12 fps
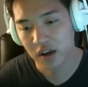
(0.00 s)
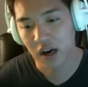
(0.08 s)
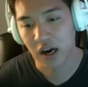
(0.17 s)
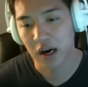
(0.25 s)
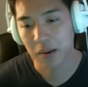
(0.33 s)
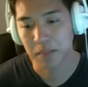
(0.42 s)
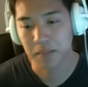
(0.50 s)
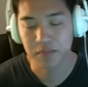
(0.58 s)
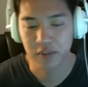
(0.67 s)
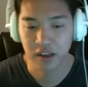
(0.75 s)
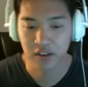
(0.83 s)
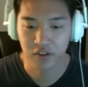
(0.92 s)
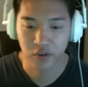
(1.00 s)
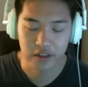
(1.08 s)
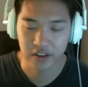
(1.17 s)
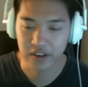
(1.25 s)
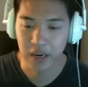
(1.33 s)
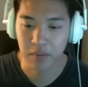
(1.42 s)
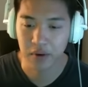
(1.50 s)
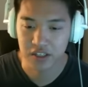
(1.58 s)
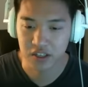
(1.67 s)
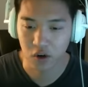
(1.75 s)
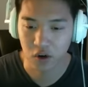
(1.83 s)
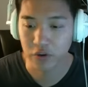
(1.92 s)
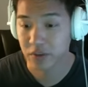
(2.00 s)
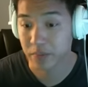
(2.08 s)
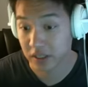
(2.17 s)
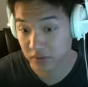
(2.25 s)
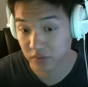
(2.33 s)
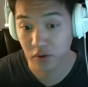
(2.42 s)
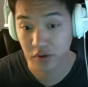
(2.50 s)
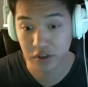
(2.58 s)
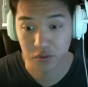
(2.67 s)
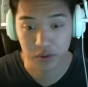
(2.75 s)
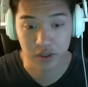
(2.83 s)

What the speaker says: And directed camera isn't always the best for this